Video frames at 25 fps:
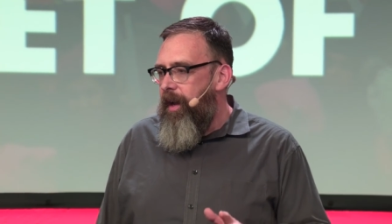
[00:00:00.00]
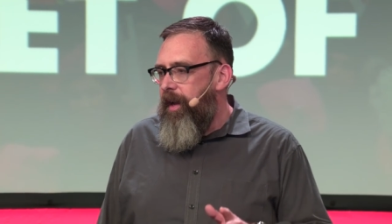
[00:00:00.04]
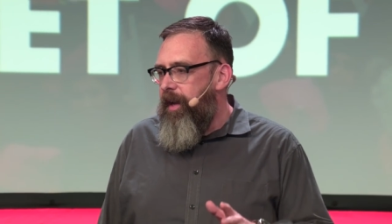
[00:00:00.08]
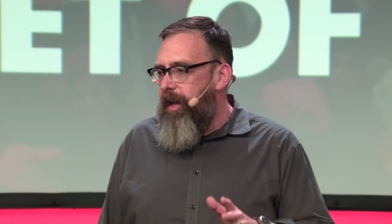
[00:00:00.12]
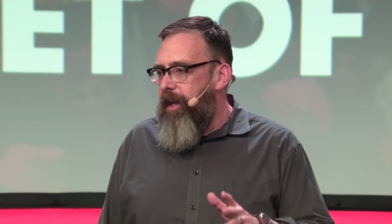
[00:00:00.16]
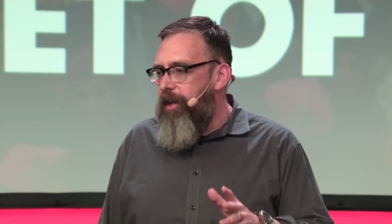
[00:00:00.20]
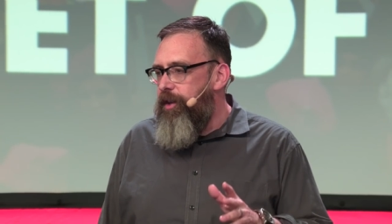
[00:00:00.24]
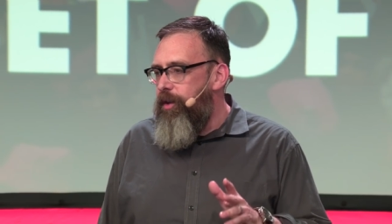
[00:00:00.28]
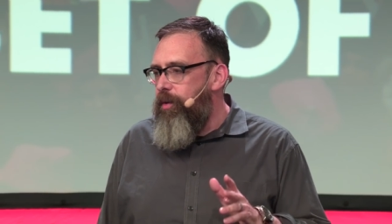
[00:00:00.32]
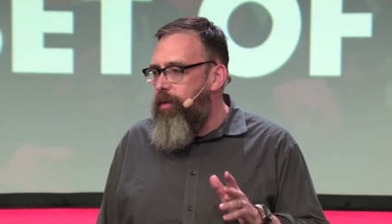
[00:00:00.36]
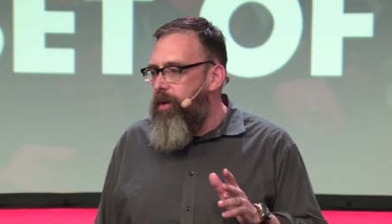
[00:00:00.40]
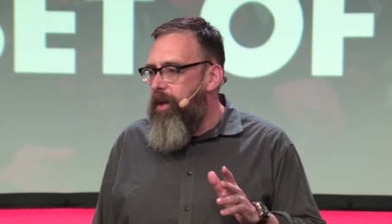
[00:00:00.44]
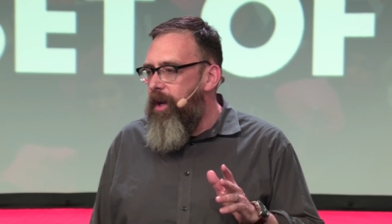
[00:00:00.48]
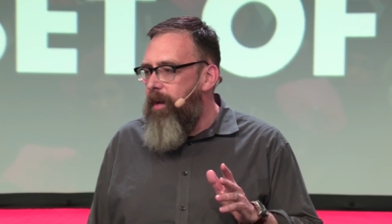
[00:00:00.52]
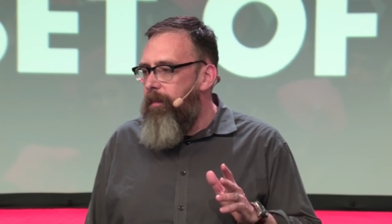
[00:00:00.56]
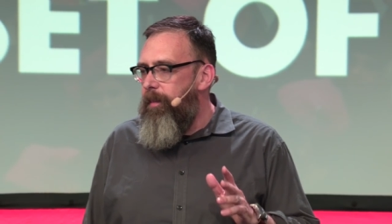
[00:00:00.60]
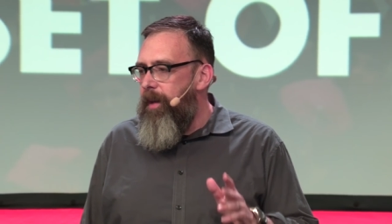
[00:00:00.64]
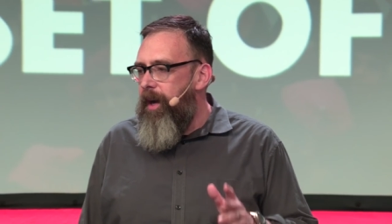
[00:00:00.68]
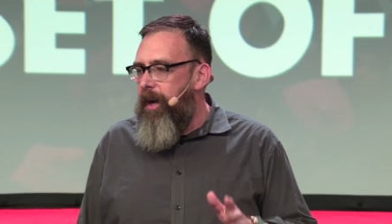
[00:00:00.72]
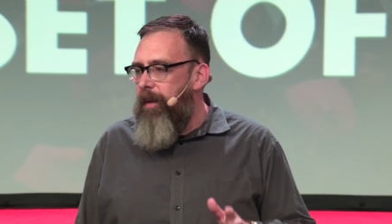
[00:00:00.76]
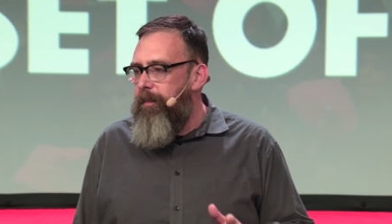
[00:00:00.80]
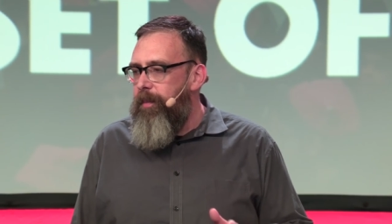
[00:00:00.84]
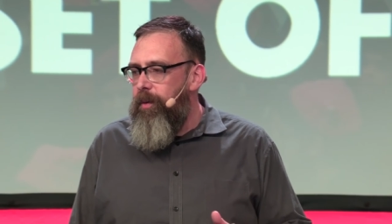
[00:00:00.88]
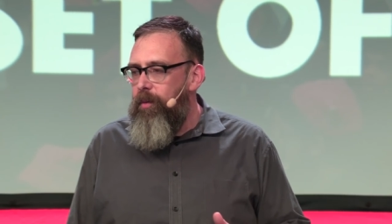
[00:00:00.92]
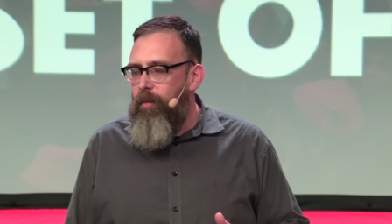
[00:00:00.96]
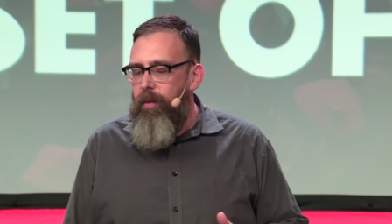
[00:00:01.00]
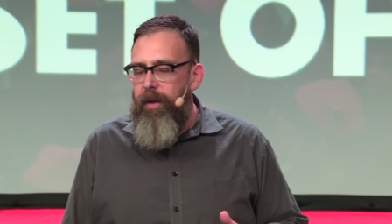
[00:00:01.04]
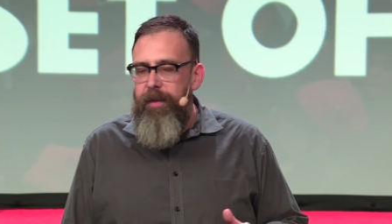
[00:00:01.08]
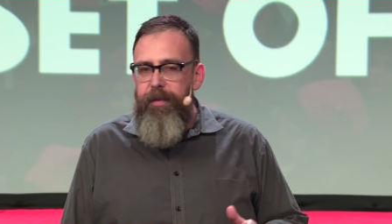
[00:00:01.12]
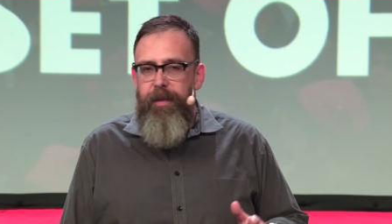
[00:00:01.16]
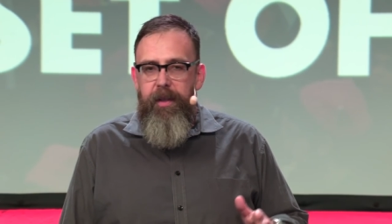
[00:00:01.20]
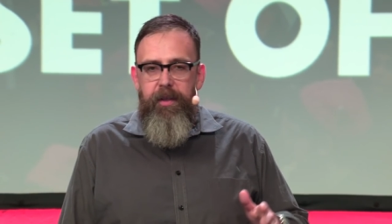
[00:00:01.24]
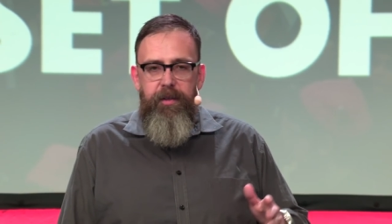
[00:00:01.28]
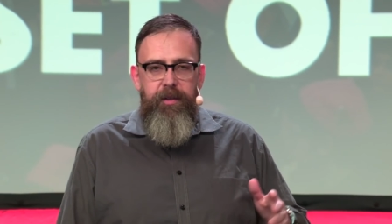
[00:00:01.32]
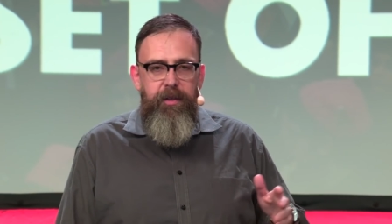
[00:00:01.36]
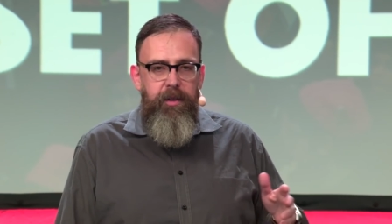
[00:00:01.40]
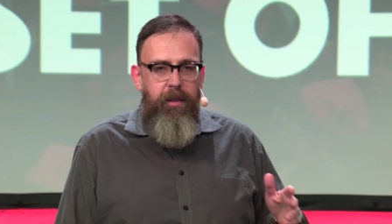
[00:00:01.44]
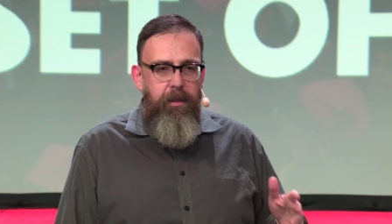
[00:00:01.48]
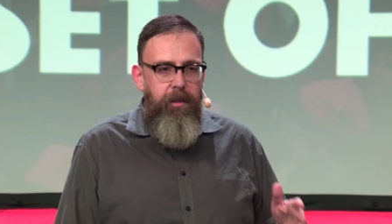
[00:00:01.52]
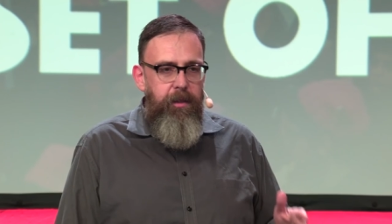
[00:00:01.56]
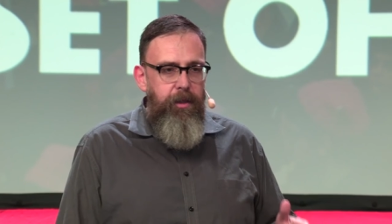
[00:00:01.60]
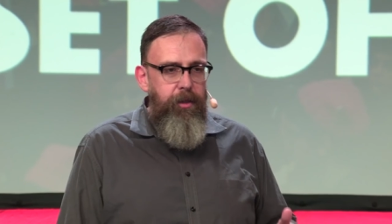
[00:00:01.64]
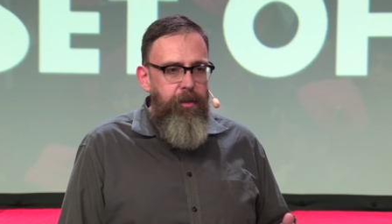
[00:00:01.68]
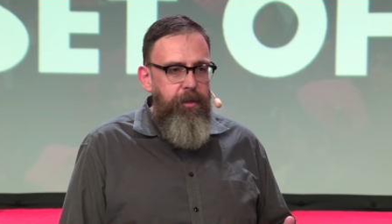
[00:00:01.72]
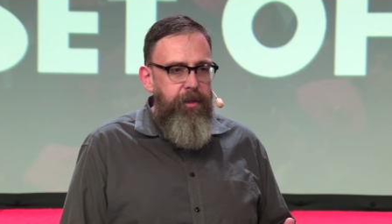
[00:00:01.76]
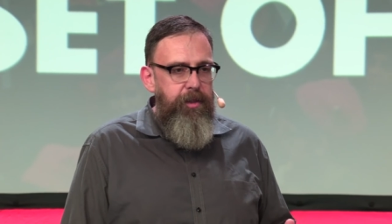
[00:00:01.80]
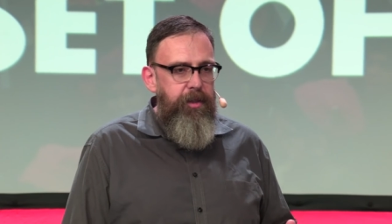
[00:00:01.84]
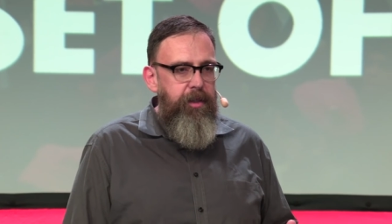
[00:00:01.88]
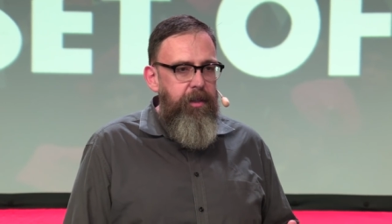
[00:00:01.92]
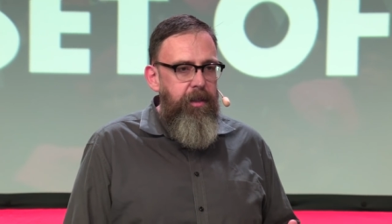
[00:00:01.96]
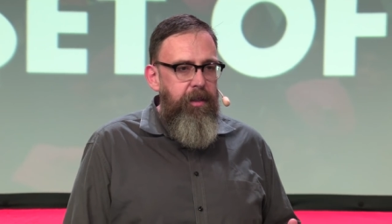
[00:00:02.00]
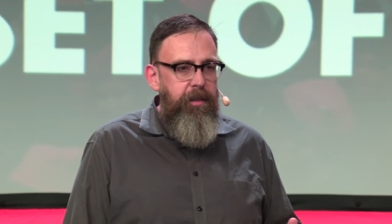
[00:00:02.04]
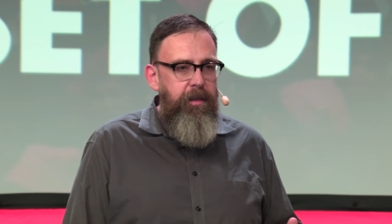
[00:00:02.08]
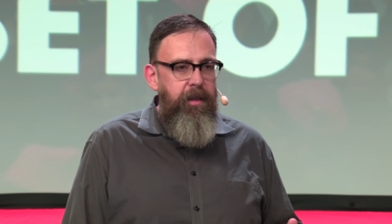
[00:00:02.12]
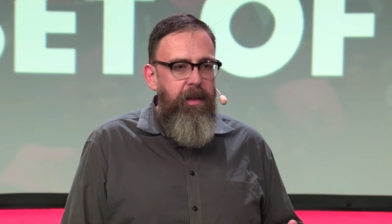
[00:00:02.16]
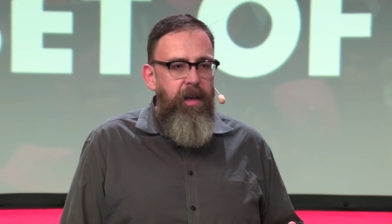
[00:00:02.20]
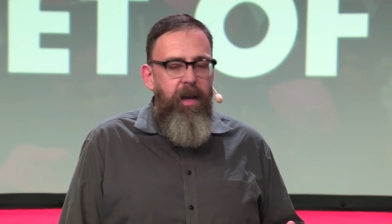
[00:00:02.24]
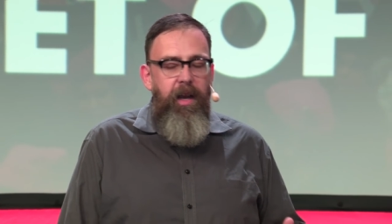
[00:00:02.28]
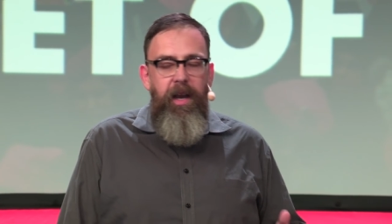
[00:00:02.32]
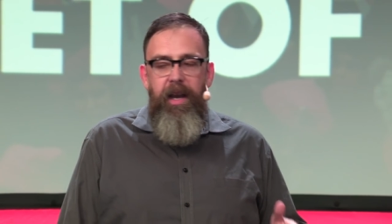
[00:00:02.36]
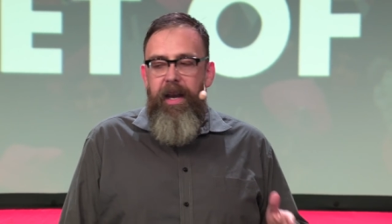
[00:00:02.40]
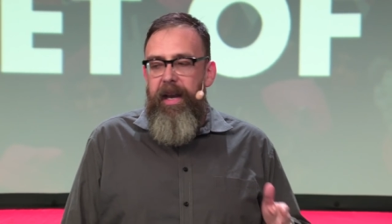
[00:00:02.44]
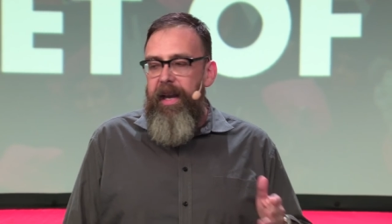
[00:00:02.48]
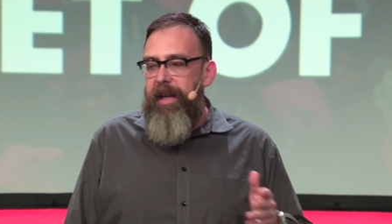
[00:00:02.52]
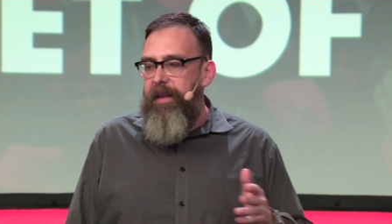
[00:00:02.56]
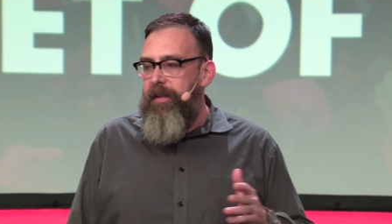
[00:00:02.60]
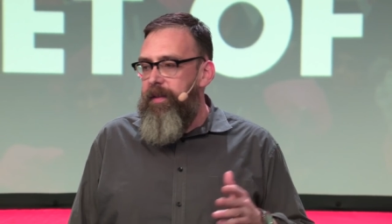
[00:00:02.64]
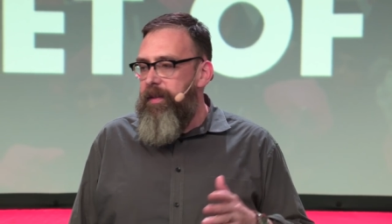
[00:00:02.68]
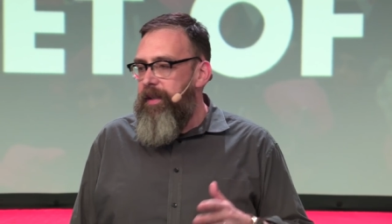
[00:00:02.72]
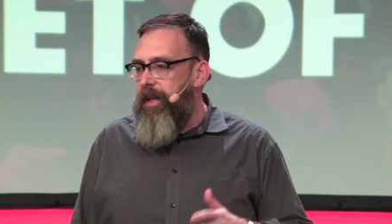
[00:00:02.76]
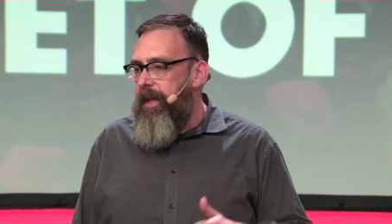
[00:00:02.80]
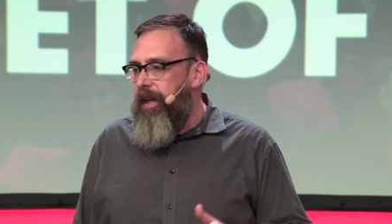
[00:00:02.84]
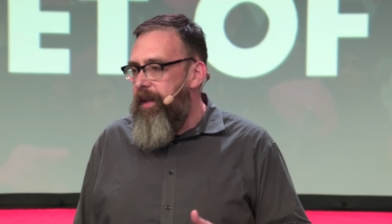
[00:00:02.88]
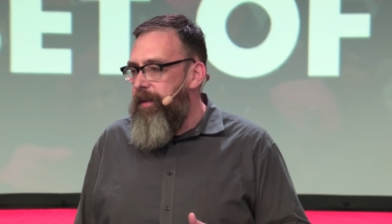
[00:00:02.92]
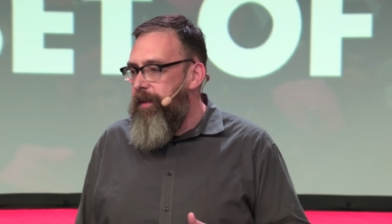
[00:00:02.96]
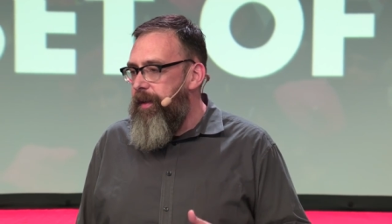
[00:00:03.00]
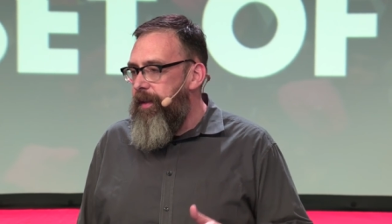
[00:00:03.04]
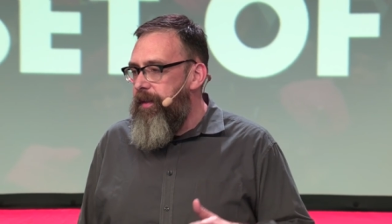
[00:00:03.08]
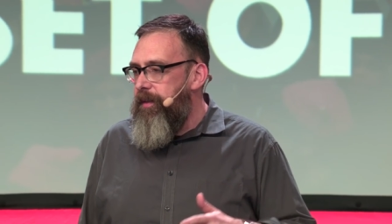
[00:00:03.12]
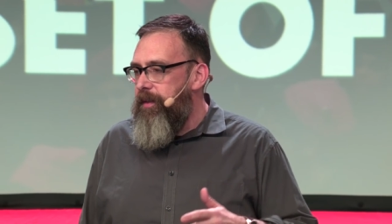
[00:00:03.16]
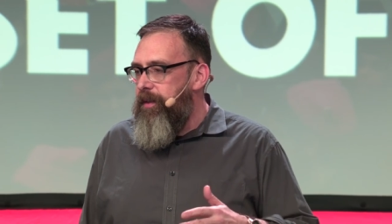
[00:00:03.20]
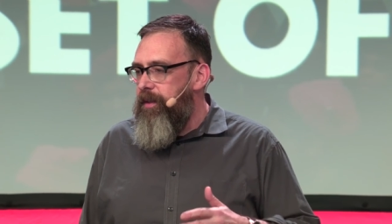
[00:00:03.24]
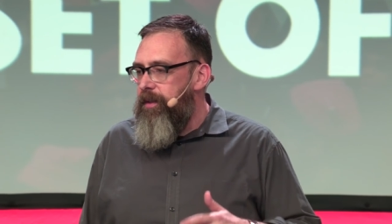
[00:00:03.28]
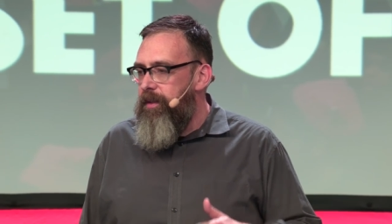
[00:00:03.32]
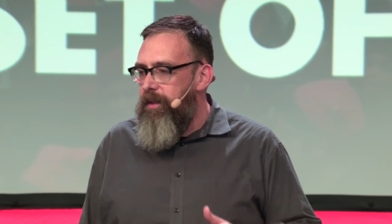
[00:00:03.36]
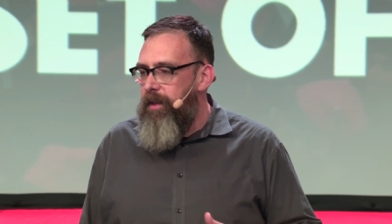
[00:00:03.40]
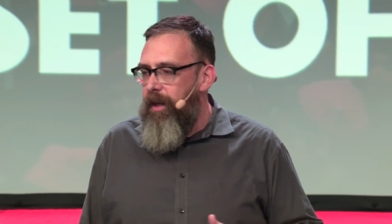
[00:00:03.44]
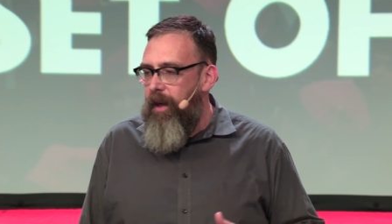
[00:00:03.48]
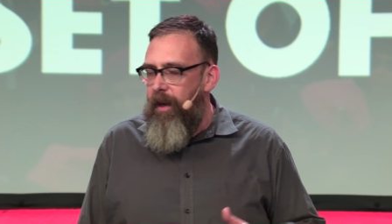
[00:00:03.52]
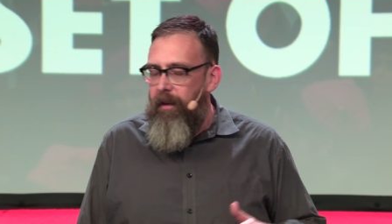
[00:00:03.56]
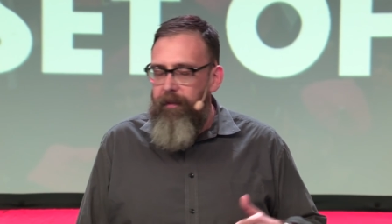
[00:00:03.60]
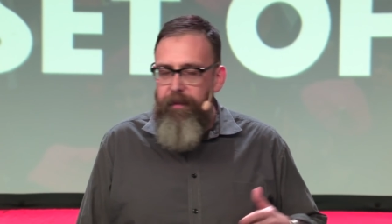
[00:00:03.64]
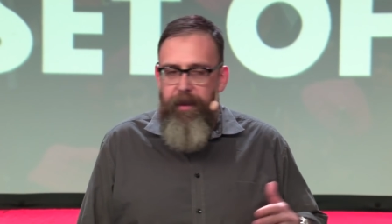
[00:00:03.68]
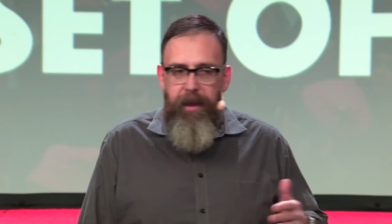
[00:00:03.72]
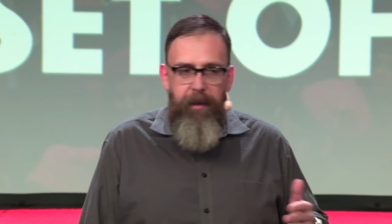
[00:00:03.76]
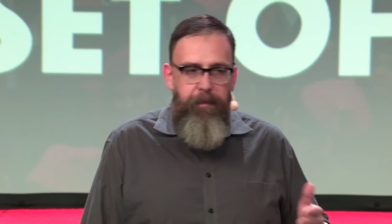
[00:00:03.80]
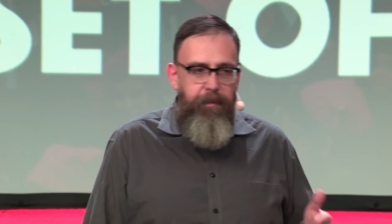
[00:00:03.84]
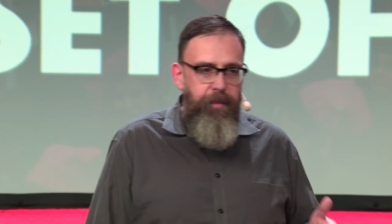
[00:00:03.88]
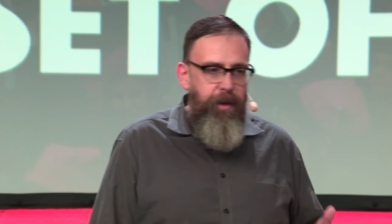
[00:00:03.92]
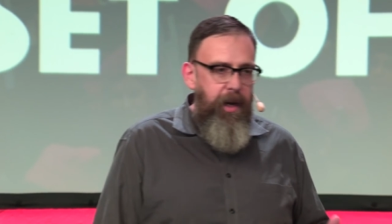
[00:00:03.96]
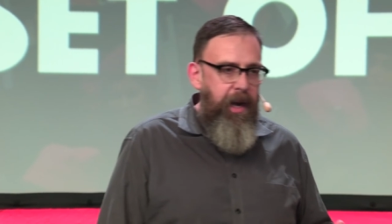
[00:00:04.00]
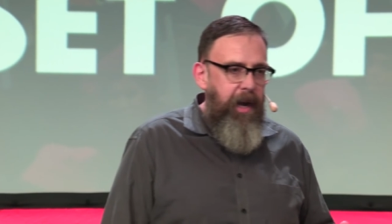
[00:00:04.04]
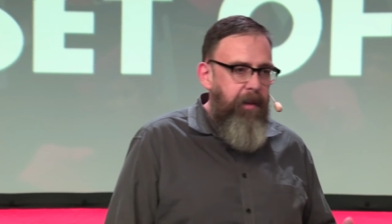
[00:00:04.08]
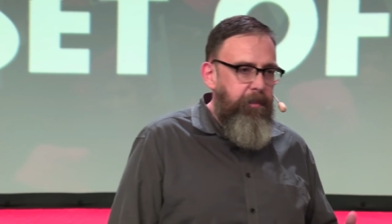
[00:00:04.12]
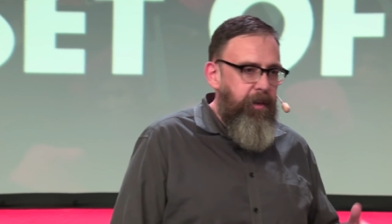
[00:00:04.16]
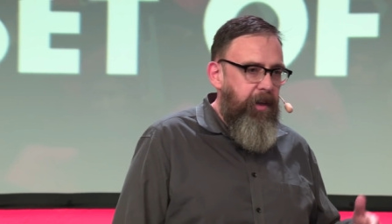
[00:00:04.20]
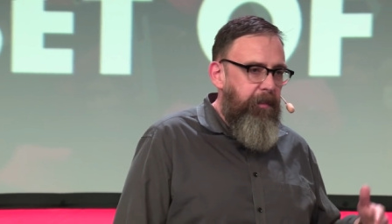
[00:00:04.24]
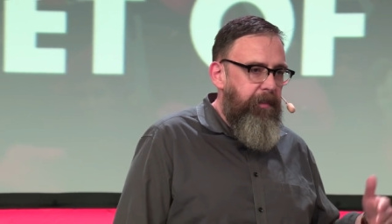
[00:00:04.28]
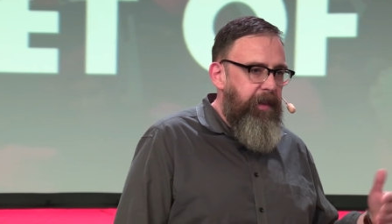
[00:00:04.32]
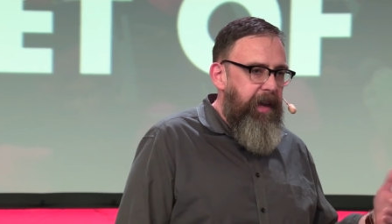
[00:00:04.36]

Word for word: can you come up with a solution intended to solve that problem.